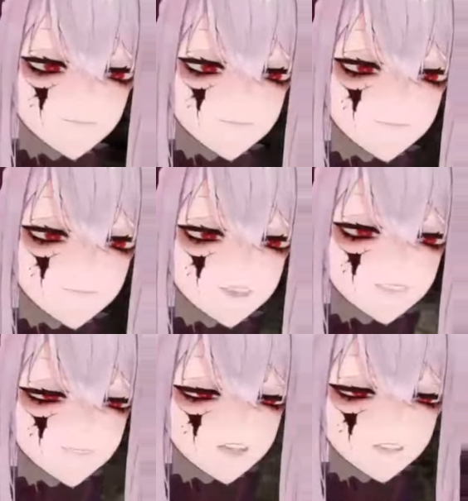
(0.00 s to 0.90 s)
Last
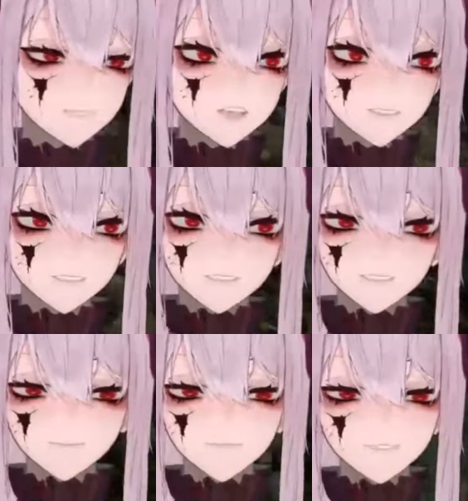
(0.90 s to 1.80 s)
two were claimed,
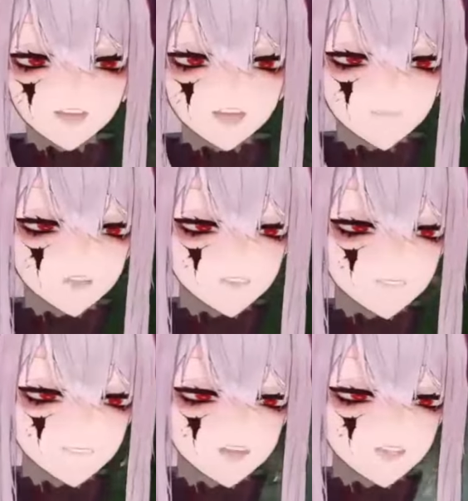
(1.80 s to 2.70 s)
Alpha and
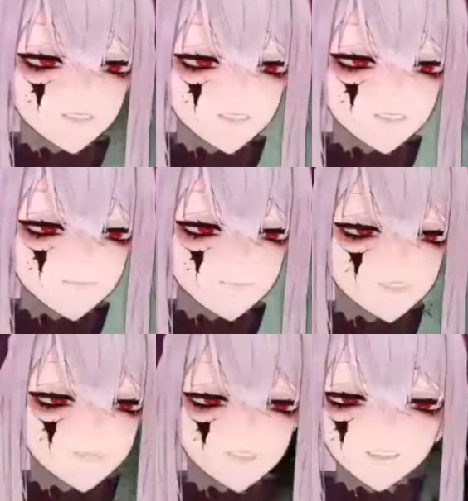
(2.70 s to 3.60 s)
Cariel. Thank you.